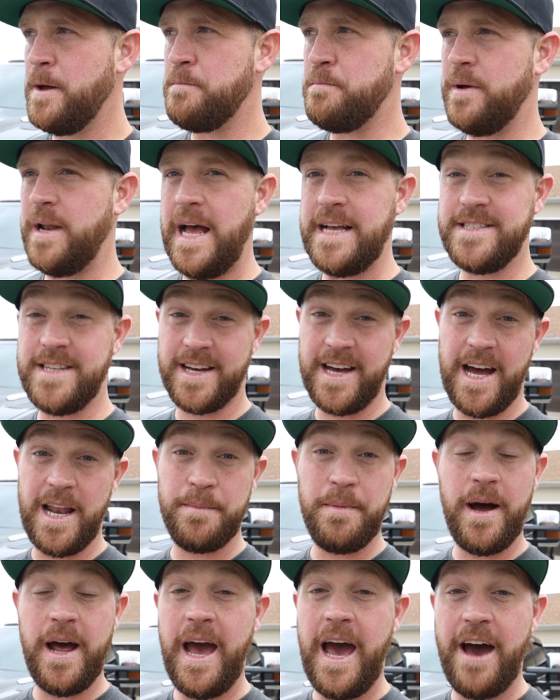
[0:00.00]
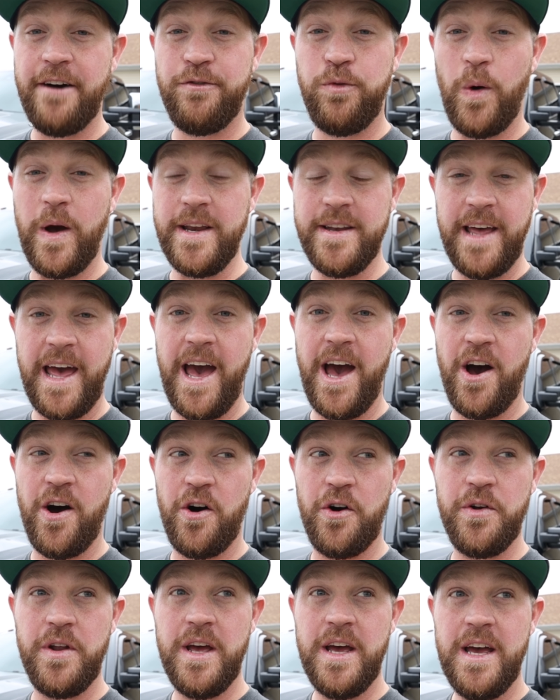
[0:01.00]
But as I got about halfway
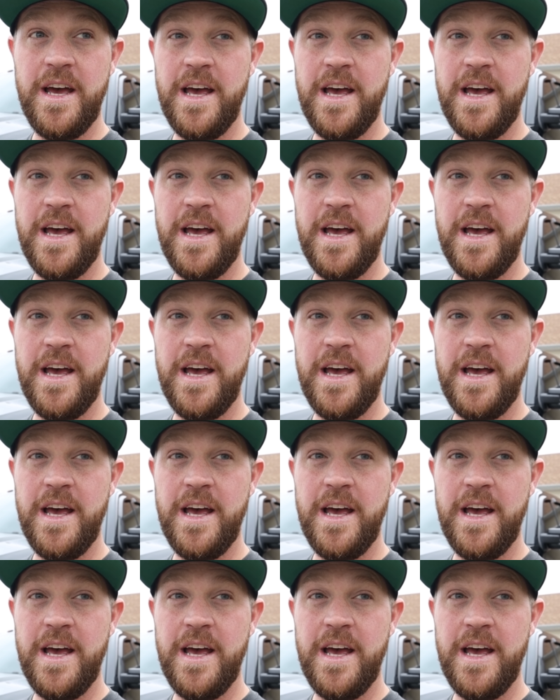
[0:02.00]
down,